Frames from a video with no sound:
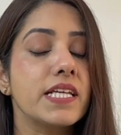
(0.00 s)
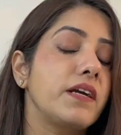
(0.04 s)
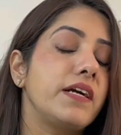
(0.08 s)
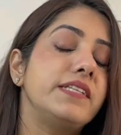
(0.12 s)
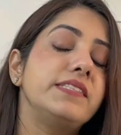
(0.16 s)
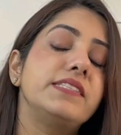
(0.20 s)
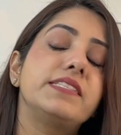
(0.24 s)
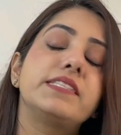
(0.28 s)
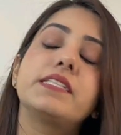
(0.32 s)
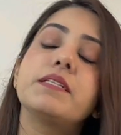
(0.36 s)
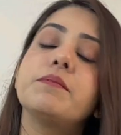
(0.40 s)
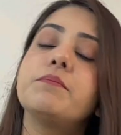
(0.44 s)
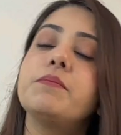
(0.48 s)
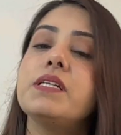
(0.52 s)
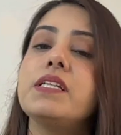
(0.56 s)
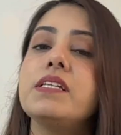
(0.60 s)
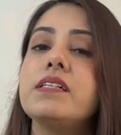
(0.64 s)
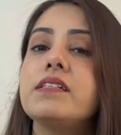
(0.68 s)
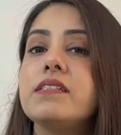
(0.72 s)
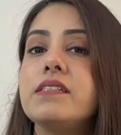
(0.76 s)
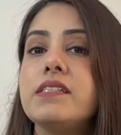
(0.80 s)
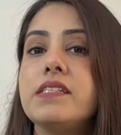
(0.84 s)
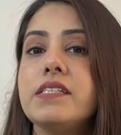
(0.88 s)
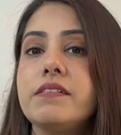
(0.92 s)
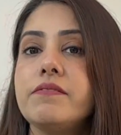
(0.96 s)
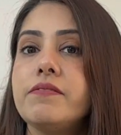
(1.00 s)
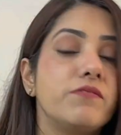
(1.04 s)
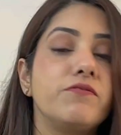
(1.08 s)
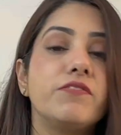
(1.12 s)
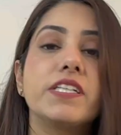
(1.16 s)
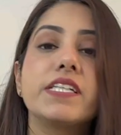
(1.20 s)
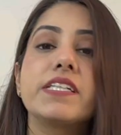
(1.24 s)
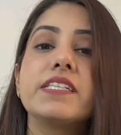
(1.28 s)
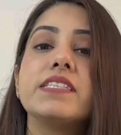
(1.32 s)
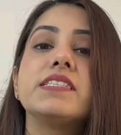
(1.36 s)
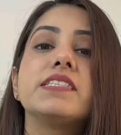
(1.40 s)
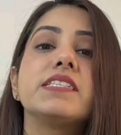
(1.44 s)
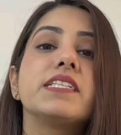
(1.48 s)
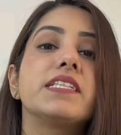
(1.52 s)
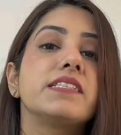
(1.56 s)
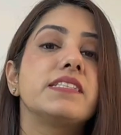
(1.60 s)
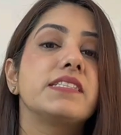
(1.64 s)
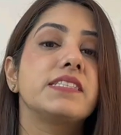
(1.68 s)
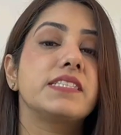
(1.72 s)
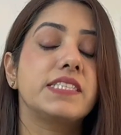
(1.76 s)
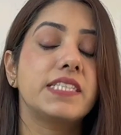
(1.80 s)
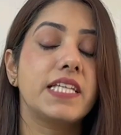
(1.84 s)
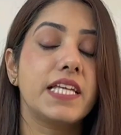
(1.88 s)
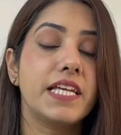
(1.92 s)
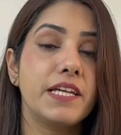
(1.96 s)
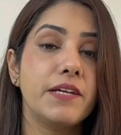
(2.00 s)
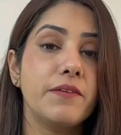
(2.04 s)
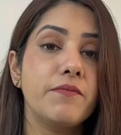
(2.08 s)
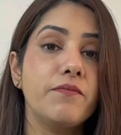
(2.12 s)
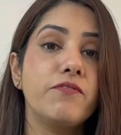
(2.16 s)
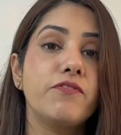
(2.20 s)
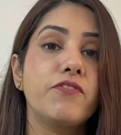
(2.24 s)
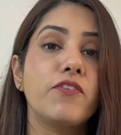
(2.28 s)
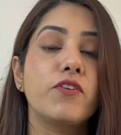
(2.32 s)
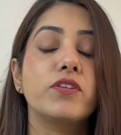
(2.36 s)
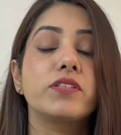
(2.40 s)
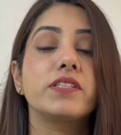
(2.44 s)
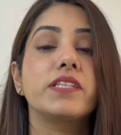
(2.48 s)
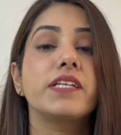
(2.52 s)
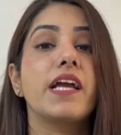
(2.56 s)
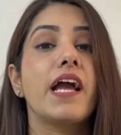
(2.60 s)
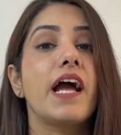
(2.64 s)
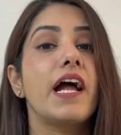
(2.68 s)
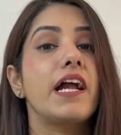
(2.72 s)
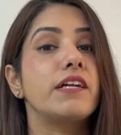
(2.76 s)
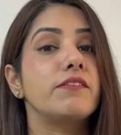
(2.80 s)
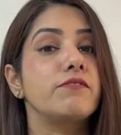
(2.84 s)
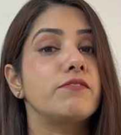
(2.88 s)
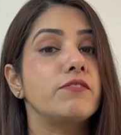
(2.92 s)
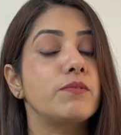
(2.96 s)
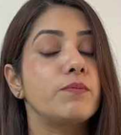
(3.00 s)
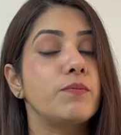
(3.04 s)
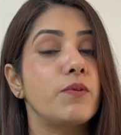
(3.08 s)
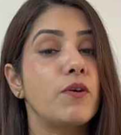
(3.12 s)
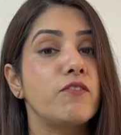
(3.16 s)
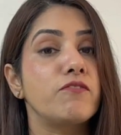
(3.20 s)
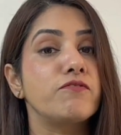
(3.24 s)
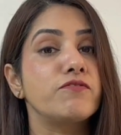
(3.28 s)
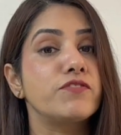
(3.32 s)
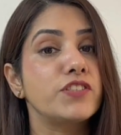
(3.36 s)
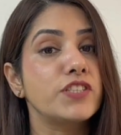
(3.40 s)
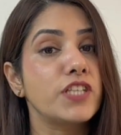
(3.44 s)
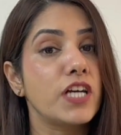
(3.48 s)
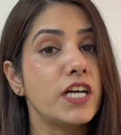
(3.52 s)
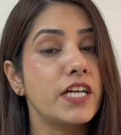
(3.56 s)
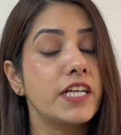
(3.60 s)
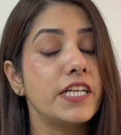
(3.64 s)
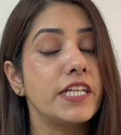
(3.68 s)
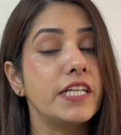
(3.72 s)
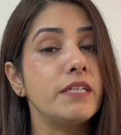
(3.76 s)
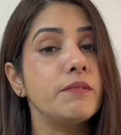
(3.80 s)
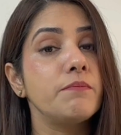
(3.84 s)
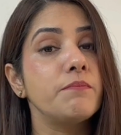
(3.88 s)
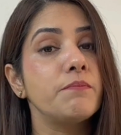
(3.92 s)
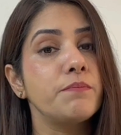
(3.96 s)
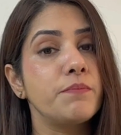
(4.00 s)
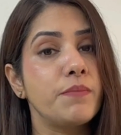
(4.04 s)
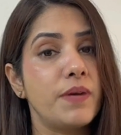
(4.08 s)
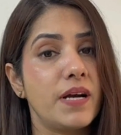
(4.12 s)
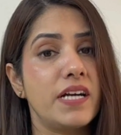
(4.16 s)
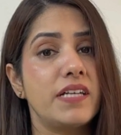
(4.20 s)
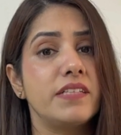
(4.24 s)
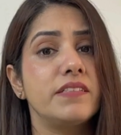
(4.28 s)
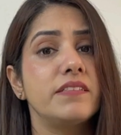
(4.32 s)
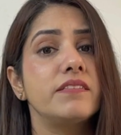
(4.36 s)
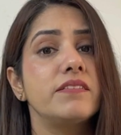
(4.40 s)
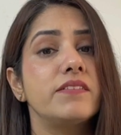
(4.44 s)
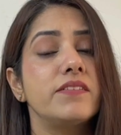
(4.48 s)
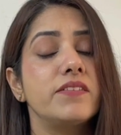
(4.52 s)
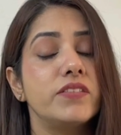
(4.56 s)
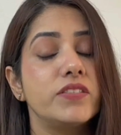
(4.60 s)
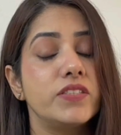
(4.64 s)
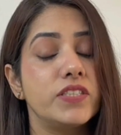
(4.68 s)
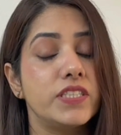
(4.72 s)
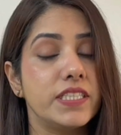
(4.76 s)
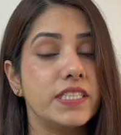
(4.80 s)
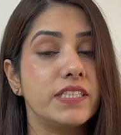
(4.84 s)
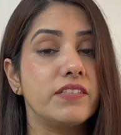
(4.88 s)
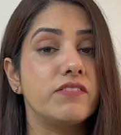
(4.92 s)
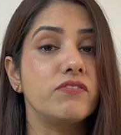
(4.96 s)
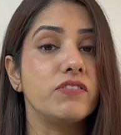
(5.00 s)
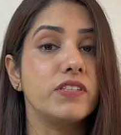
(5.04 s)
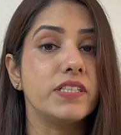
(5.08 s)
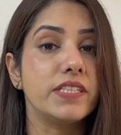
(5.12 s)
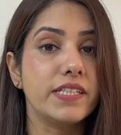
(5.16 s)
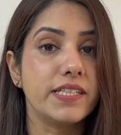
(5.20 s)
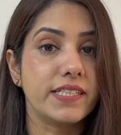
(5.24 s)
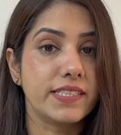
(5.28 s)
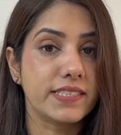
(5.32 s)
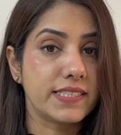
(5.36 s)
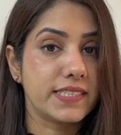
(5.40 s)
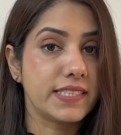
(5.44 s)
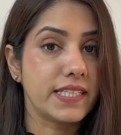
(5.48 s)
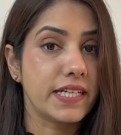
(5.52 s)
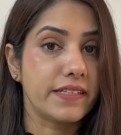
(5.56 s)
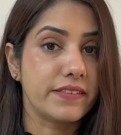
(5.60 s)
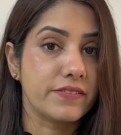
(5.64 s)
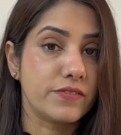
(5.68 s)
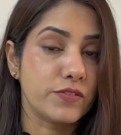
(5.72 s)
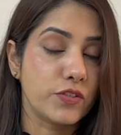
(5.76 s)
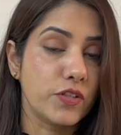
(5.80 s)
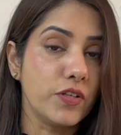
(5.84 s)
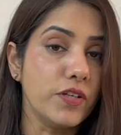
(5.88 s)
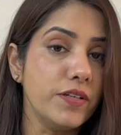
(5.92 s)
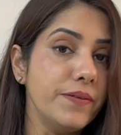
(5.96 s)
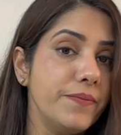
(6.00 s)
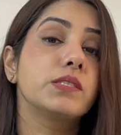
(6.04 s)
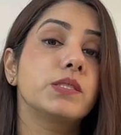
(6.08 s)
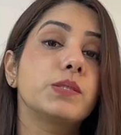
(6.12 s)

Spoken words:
And similarly, we can say the same for the adverb of time, manner, degree, etc.